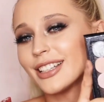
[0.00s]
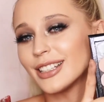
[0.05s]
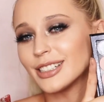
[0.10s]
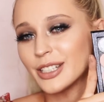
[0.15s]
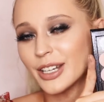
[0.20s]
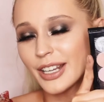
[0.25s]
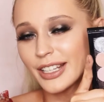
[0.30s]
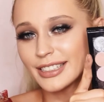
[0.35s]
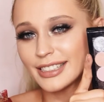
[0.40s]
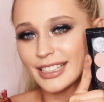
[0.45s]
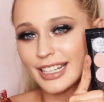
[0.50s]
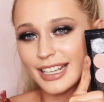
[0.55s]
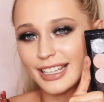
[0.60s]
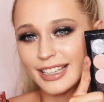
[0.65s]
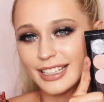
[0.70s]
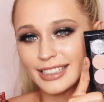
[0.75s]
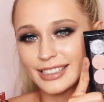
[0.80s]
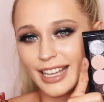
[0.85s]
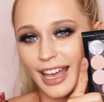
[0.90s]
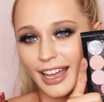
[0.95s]
So as you can see,
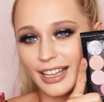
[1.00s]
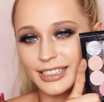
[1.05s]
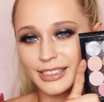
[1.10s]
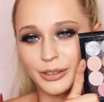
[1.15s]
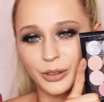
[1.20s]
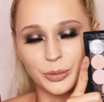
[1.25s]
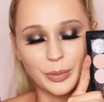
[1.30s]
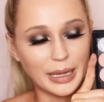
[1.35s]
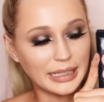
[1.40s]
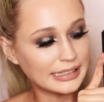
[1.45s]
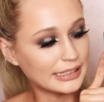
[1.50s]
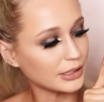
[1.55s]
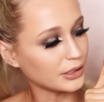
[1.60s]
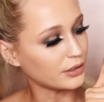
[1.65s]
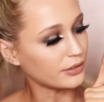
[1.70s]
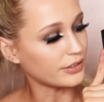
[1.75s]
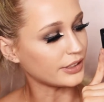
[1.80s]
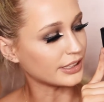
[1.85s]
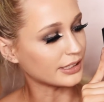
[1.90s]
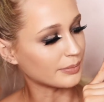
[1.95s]
this has all my
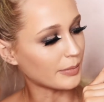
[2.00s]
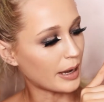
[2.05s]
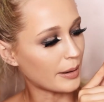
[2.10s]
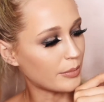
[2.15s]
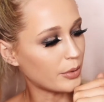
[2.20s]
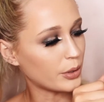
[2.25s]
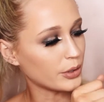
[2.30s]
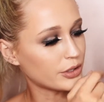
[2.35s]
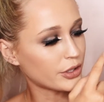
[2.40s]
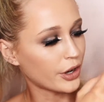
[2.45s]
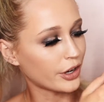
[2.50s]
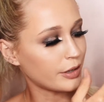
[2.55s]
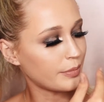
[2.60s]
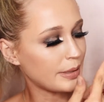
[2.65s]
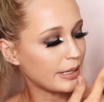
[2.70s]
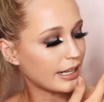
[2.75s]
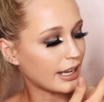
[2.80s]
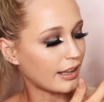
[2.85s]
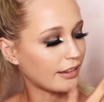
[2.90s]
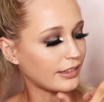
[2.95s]
silvers, my more
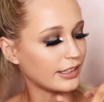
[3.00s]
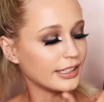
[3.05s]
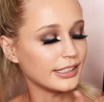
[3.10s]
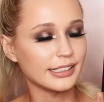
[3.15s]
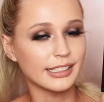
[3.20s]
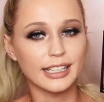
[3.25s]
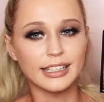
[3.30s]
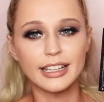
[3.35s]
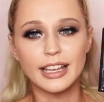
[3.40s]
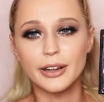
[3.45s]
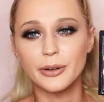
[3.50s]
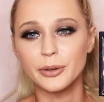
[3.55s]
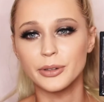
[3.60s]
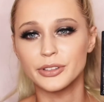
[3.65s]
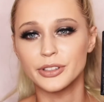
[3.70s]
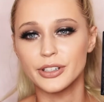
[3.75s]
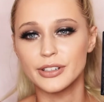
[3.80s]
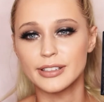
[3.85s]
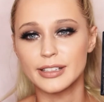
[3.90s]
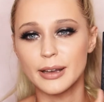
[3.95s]
taupey colours, and then
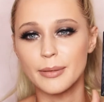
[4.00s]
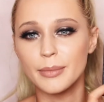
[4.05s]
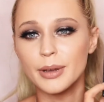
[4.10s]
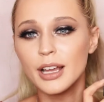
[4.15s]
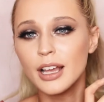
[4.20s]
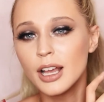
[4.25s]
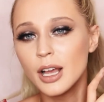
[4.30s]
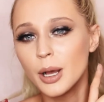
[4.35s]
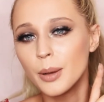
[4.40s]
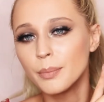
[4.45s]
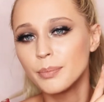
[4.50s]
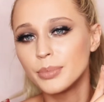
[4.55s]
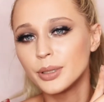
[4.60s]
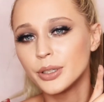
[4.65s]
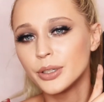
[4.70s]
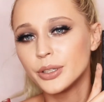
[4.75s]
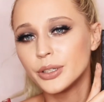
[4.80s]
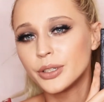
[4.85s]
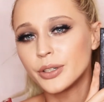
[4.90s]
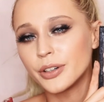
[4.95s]
also some
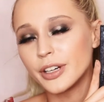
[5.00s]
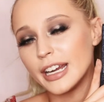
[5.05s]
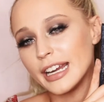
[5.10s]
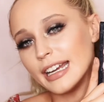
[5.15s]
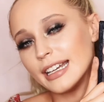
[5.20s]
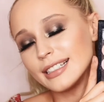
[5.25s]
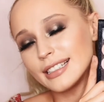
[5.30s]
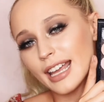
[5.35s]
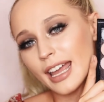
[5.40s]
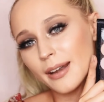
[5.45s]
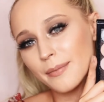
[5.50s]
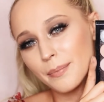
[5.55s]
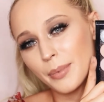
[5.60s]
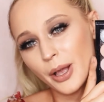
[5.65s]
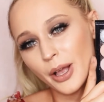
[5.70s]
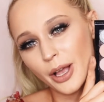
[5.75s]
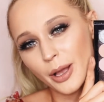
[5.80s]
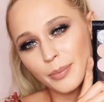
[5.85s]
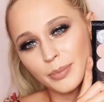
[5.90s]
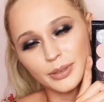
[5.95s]
blue, greens and
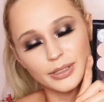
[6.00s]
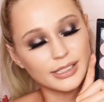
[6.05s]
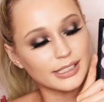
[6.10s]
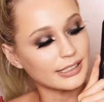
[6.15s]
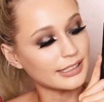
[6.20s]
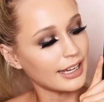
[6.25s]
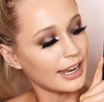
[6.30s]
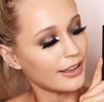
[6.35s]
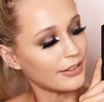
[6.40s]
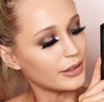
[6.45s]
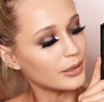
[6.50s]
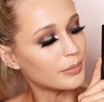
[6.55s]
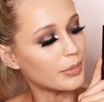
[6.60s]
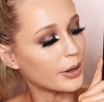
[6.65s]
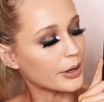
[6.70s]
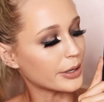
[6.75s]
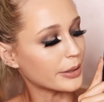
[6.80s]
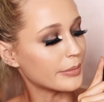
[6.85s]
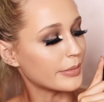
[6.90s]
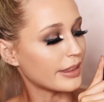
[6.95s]
purples down the
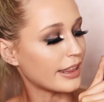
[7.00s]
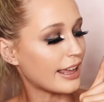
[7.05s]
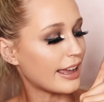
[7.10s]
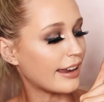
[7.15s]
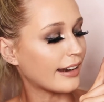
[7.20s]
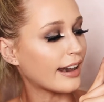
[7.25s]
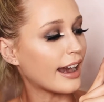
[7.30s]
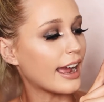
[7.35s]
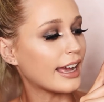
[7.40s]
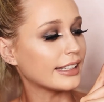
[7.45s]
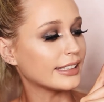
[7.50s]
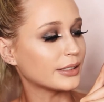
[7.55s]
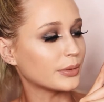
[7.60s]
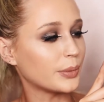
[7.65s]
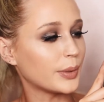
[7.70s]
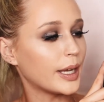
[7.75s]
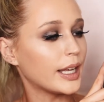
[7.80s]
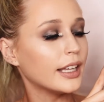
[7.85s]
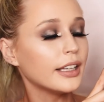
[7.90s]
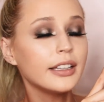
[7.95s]
bottom there as
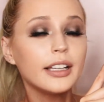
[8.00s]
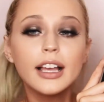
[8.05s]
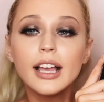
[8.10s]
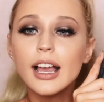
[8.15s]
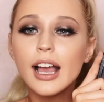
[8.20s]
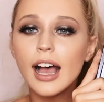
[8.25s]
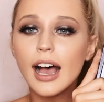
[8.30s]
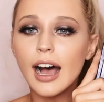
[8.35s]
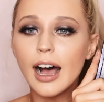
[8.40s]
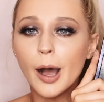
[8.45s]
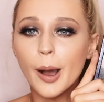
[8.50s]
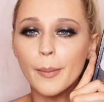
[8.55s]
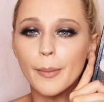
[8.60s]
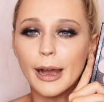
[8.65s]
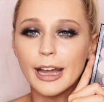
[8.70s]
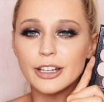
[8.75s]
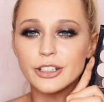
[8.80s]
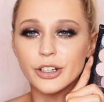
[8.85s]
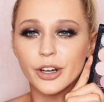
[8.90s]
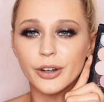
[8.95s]
well.
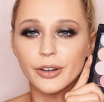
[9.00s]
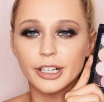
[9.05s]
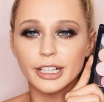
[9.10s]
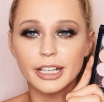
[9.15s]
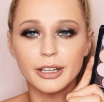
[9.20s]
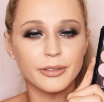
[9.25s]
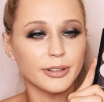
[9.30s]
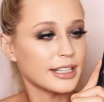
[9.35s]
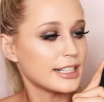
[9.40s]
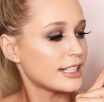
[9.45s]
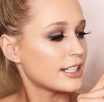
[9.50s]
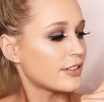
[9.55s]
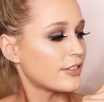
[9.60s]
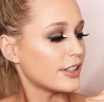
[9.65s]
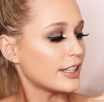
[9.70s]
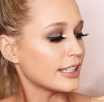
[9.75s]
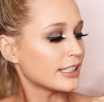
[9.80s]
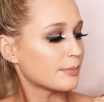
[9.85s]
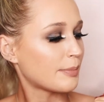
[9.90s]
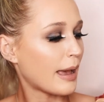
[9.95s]
I don't really reach for
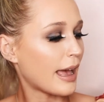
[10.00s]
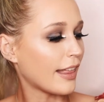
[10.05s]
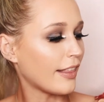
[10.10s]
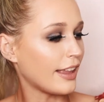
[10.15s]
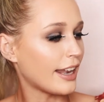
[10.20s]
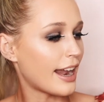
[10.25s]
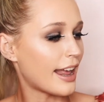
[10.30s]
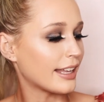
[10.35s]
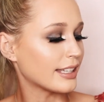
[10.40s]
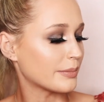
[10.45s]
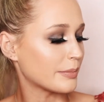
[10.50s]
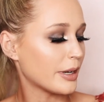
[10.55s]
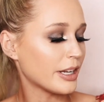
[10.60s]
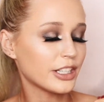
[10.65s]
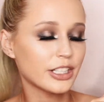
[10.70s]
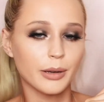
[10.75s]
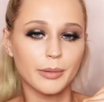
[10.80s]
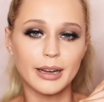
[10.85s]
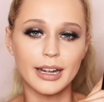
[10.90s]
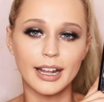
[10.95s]
this palette as
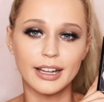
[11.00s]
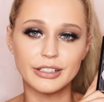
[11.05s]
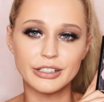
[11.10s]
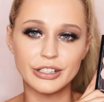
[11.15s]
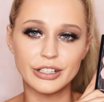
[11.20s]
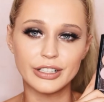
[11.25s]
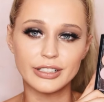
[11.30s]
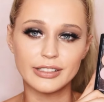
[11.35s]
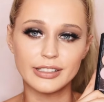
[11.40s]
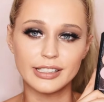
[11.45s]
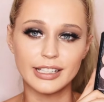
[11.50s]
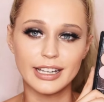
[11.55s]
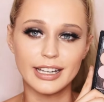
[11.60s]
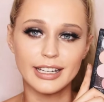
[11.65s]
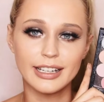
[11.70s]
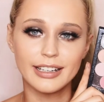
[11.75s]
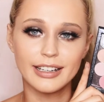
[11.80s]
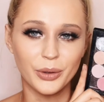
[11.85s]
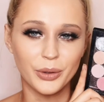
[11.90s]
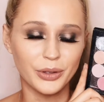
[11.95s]
much. I mean, as you can
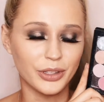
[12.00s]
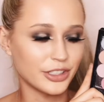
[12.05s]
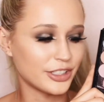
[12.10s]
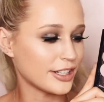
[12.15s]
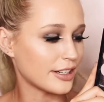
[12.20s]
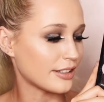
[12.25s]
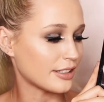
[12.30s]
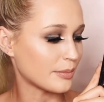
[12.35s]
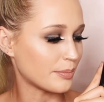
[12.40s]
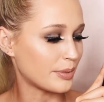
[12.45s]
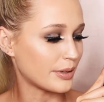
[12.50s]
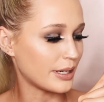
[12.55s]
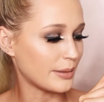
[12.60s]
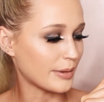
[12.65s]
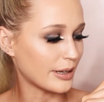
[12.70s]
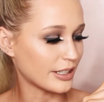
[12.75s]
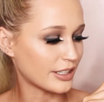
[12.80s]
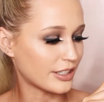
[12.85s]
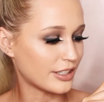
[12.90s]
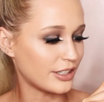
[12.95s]
see, all the shadows are pretty
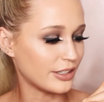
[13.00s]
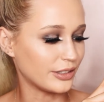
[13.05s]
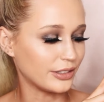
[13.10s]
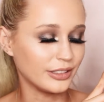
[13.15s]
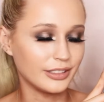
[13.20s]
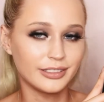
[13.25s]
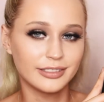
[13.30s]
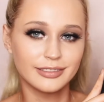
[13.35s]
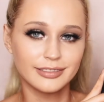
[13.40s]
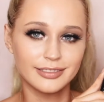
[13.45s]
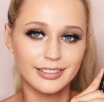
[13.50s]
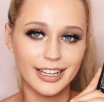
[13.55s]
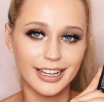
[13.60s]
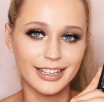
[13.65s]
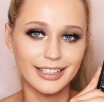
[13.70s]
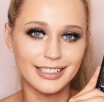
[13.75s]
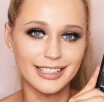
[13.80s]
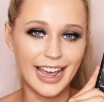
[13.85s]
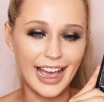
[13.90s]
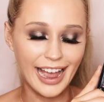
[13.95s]
much still
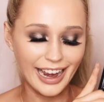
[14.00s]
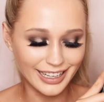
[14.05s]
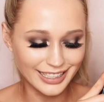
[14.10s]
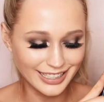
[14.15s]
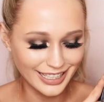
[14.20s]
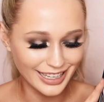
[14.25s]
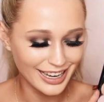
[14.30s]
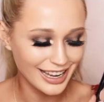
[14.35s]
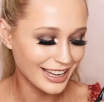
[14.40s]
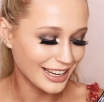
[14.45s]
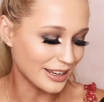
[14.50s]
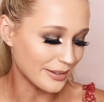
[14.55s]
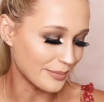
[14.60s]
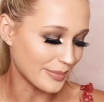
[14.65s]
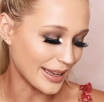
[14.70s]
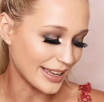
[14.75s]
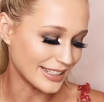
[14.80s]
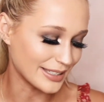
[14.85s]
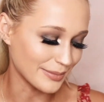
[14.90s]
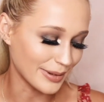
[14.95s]
intact
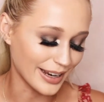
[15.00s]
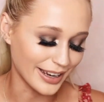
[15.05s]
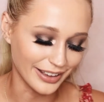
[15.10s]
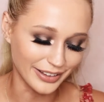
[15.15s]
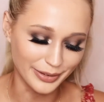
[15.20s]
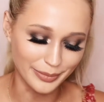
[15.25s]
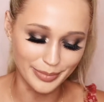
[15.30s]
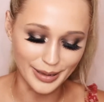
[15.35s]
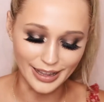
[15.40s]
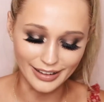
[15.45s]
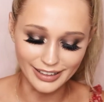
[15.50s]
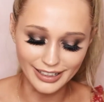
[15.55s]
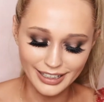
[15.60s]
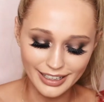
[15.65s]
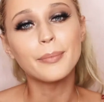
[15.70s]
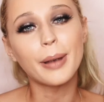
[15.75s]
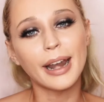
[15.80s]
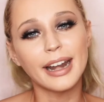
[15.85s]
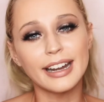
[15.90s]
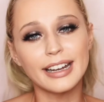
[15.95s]
compared to my other
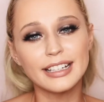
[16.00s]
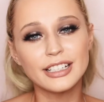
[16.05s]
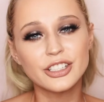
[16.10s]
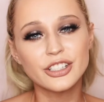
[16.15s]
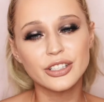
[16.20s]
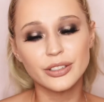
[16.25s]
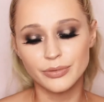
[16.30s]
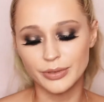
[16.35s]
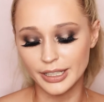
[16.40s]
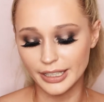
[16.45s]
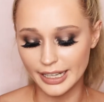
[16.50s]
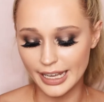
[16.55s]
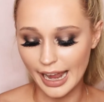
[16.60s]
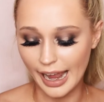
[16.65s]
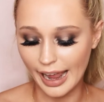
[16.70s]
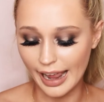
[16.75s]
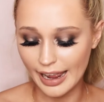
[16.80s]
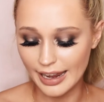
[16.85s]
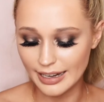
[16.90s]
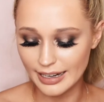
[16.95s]
palette, but it is just really
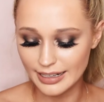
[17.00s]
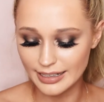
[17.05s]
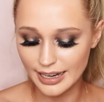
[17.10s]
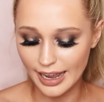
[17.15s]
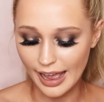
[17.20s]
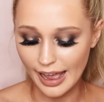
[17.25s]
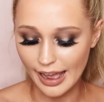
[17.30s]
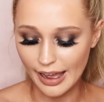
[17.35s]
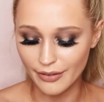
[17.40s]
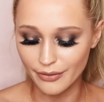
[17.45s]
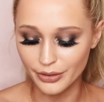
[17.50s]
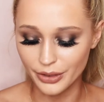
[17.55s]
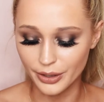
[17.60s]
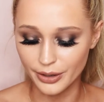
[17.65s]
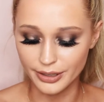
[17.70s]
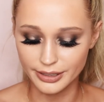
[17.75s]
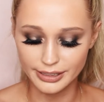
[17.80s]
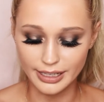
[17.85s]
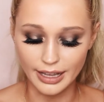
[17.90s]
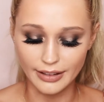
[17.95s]
handy to have
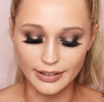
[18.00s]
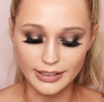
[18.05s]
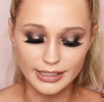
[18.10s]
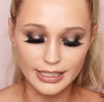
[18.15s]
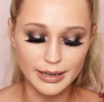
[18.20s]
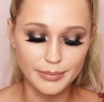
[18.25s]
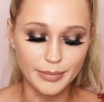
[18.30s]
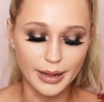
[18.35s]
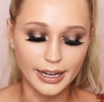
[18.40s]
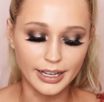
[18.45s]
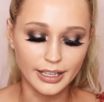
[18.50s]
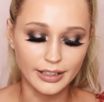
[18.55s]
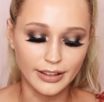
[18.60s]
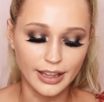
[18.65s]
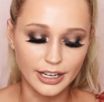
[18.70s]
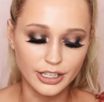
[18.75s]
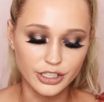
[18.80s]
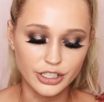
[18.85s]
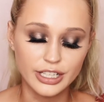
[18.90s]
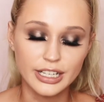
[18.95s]
those colours in my
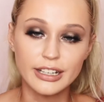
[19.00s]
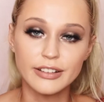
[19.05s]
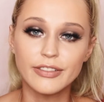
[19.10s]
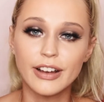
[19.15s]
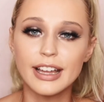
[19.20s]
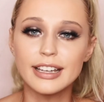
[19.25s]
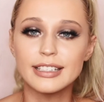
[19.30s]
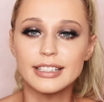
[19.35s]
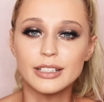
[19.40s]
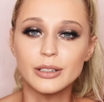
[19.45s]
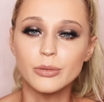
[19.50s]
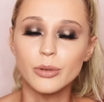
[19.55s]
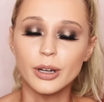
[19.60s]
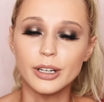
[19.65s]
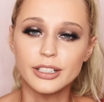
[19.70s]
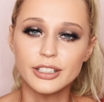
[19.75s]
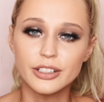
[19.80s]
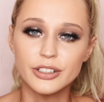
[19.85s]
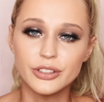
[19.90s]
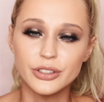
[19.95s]
collection if I did
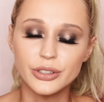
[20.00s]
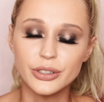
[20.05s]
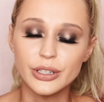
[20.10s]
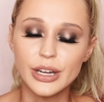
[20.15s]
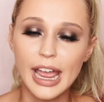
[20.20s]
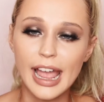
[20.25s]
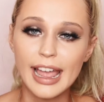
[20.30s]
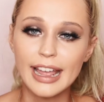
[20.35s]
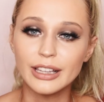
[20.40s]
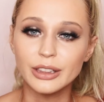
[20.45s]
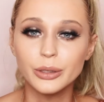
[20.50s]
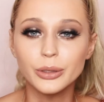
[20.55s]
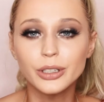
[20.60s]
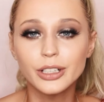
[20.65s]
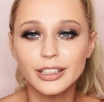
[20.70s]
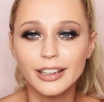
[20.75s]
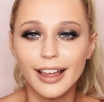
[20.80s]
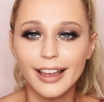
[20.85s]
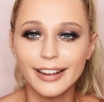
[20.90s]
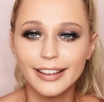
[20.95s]
want to do a
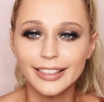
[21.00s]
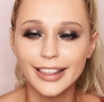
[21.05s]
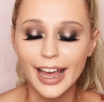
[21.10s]
look like